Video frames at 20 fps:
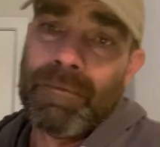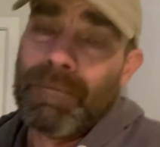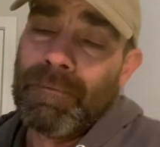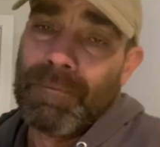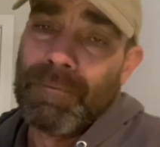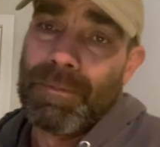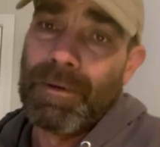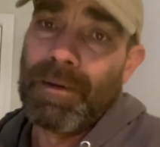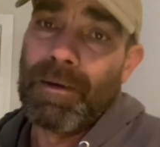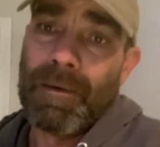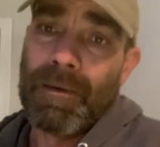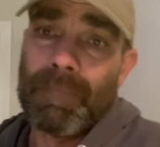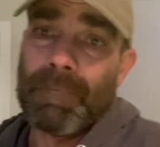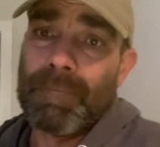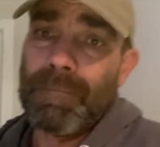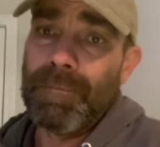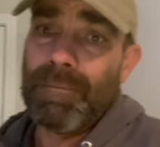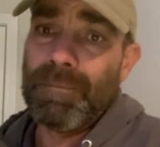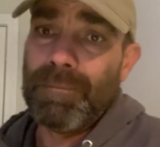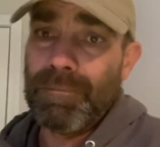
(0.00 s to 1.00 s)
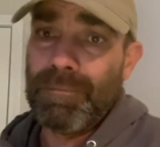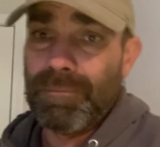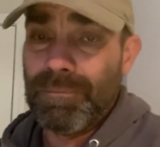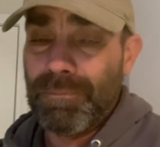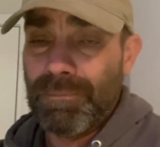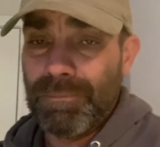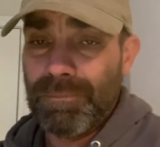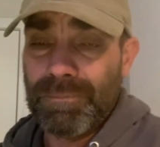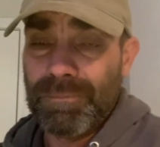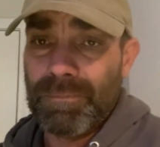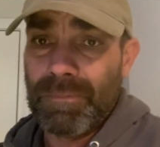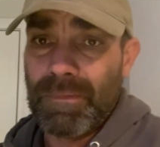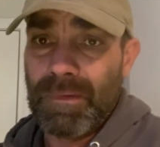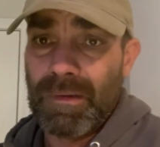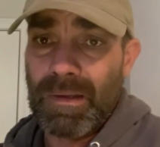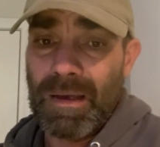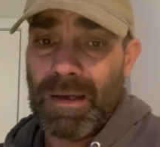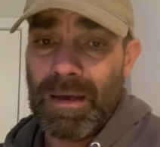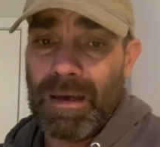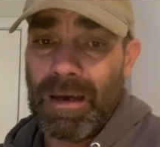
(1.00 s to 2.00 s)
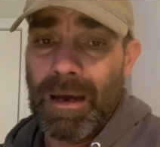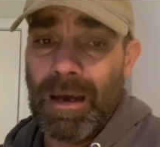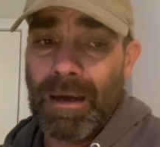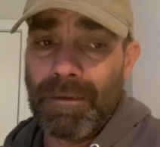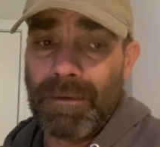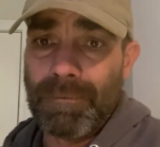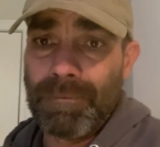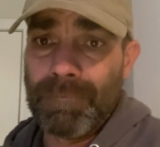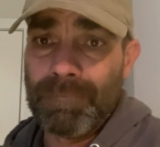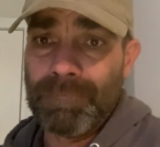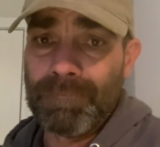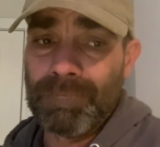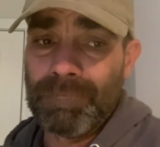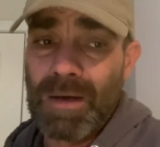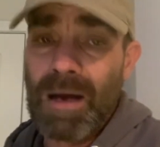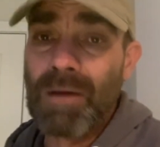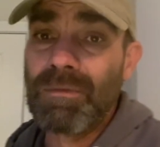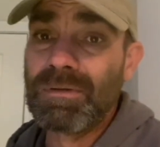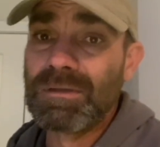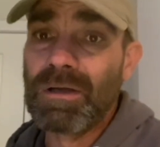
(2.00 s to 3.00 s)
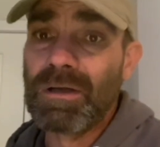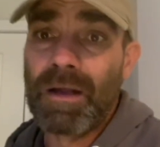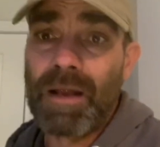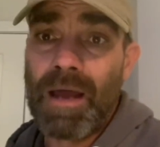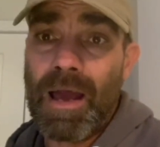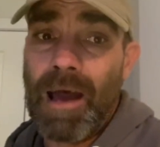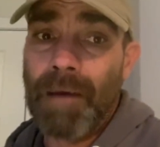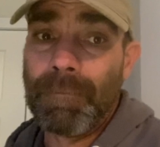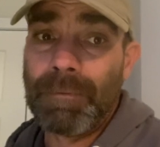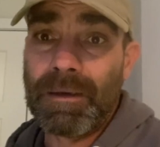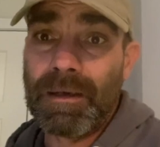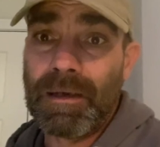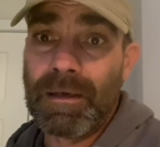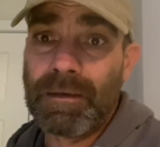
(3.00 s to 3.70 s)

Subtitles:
but I was not happy.